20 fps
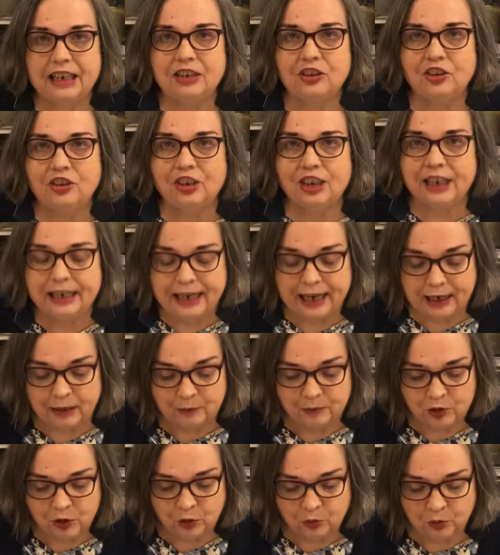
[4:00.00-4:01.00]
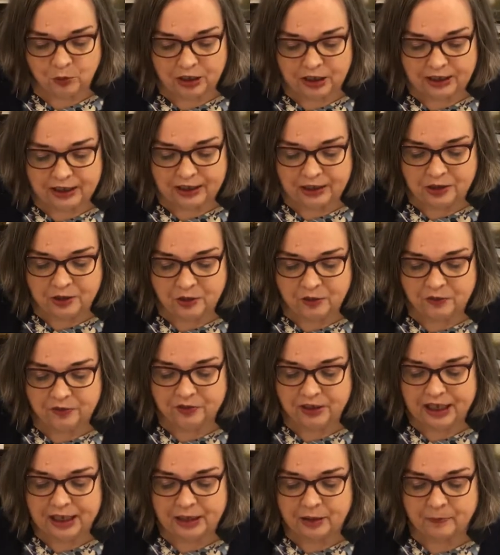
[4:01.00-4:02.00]
she came to work in New
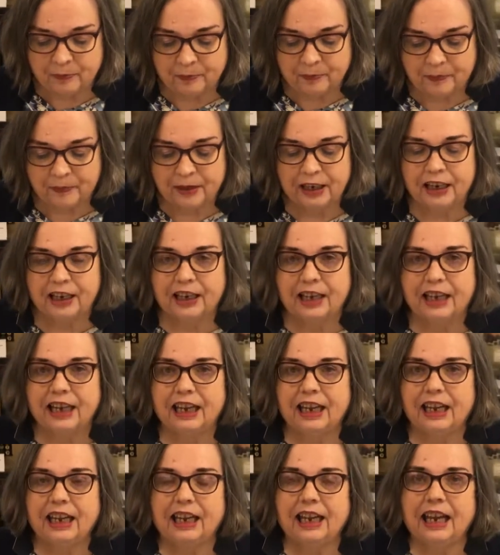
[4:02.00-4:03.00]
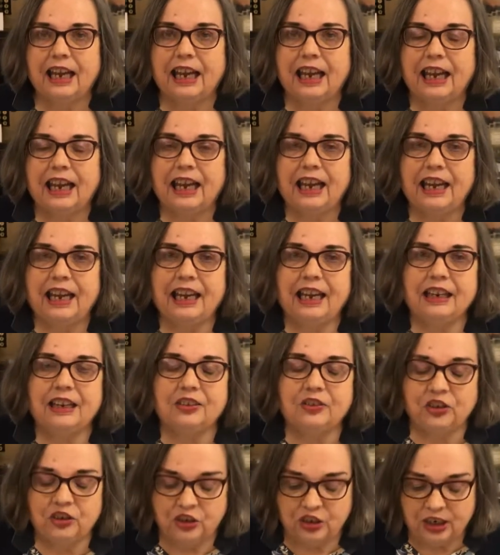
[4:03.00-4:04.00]
Freedom.
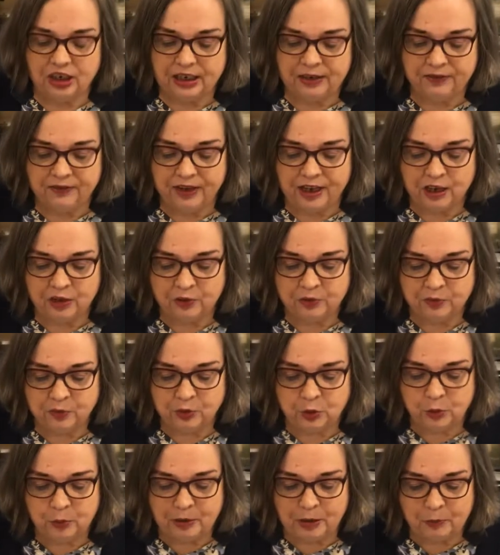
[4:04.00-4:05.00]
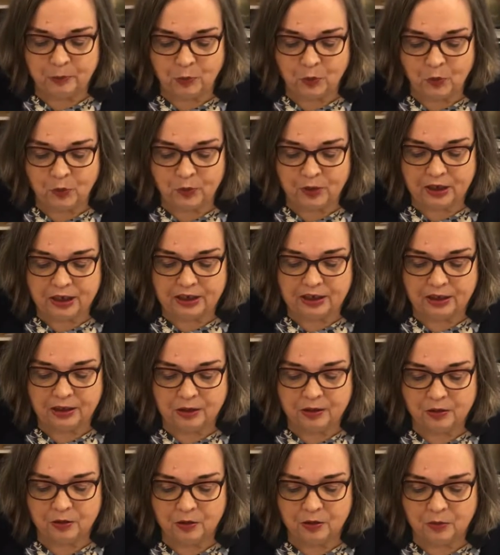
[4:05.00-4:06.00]
And she found room and board
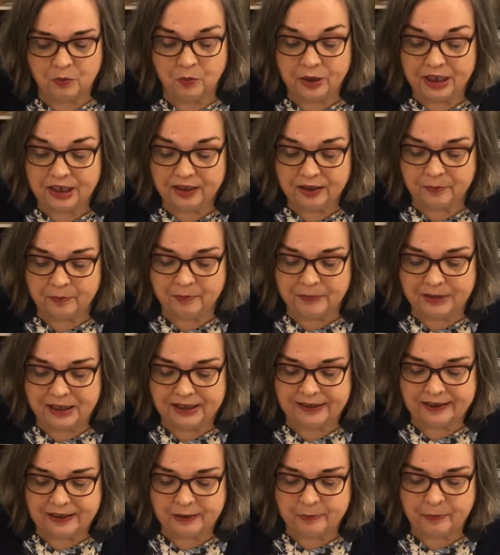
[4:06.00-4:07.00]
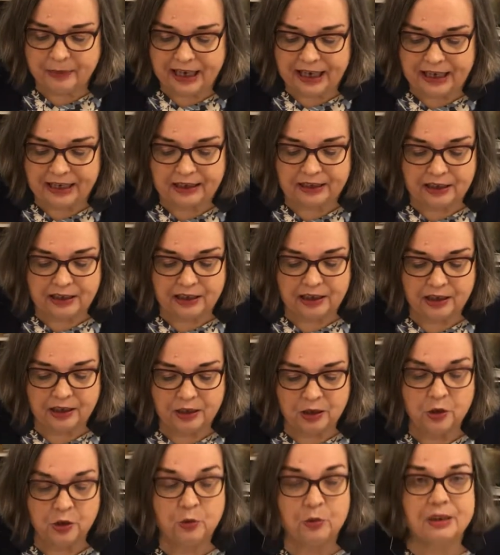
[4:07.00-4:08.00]
with Mrs. Bailey,
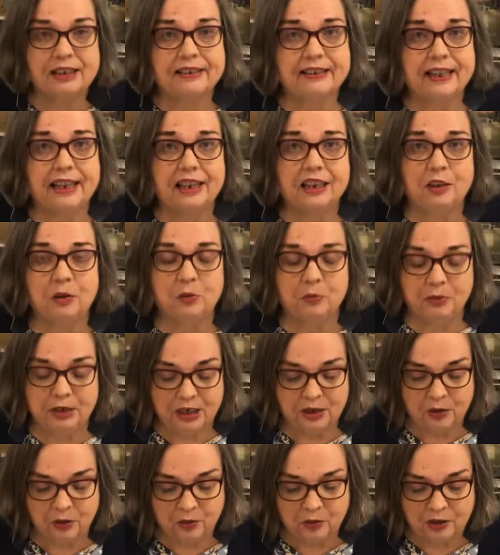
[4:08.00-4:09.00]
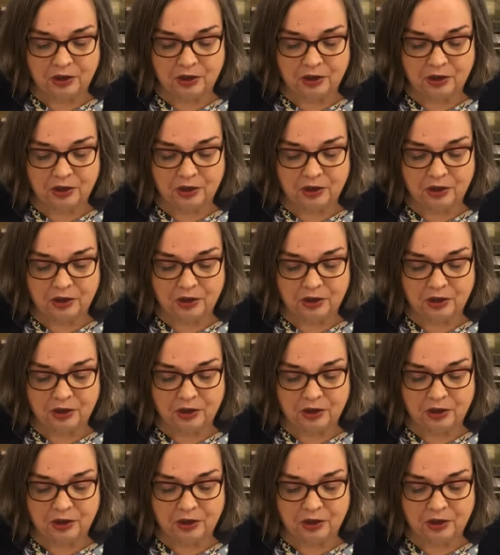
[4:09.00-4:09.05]
who was then a widow,